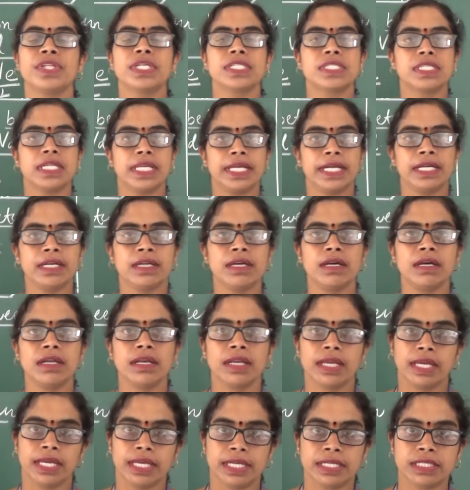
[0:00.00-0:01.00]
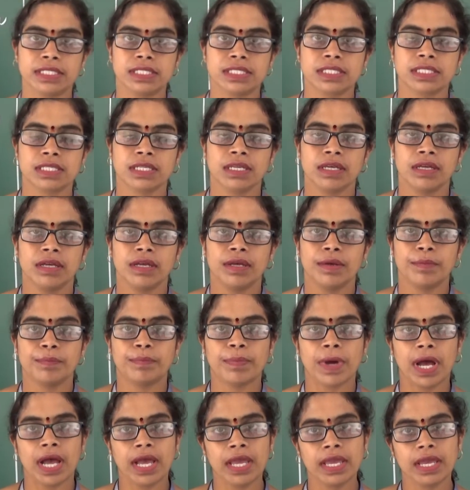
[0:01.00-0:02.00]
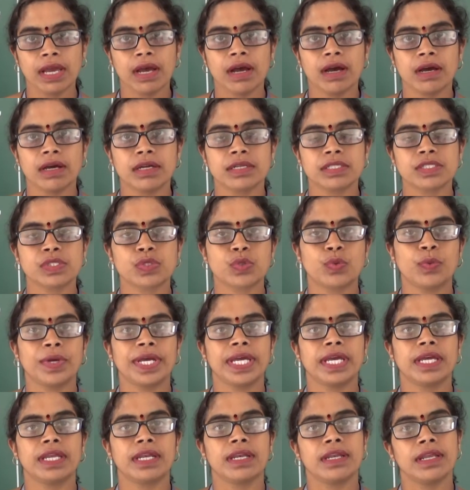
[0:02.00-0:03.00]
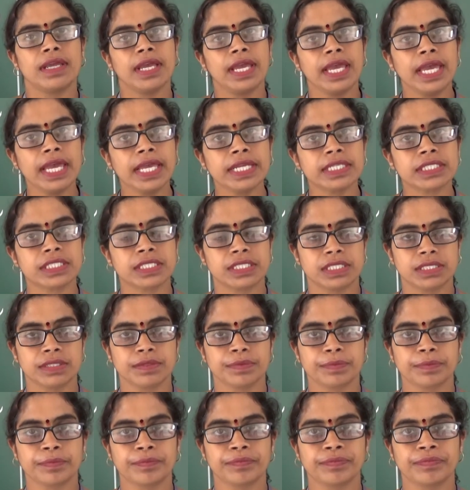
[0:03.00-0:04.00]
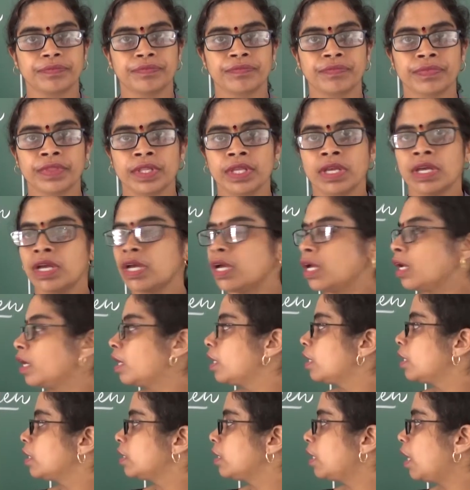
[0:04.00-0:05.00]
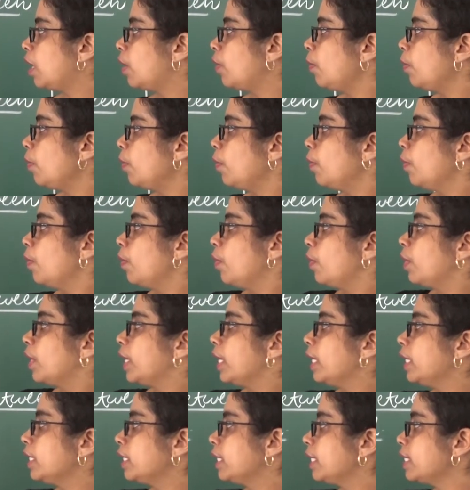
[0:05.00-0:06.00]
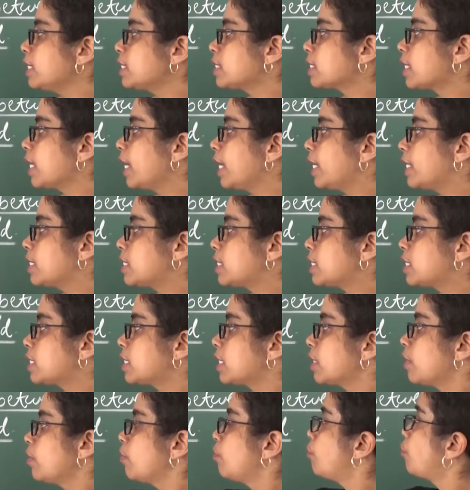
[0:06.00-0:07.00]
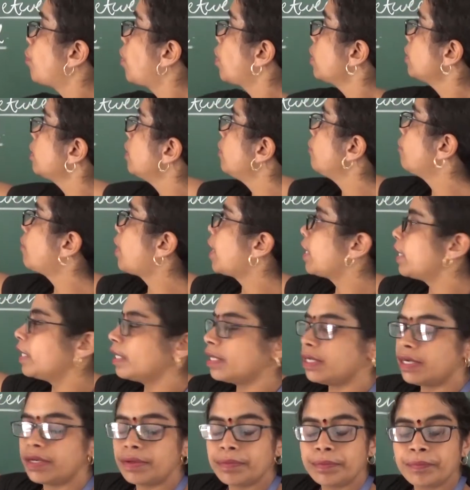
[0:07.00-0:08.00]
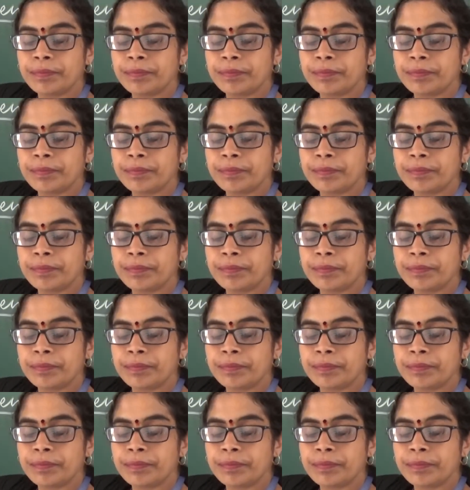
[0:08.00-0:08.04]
the cylinder is pi r square h. Now, in this case, for the wire,